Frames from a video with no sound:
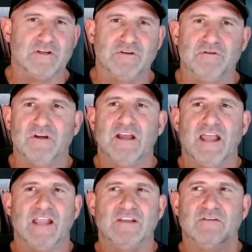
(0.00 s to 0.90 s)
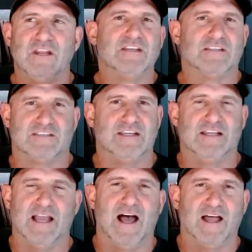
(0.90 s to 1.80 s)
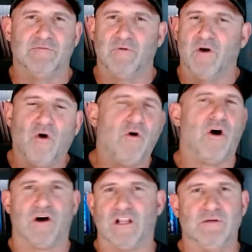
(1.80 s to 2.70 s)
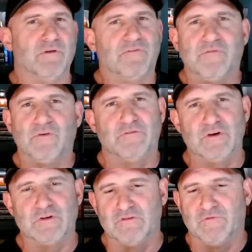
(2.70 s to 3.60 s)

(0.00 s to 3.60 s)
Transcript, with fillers: you, and you need to seek God wholeheartedly with full devotion,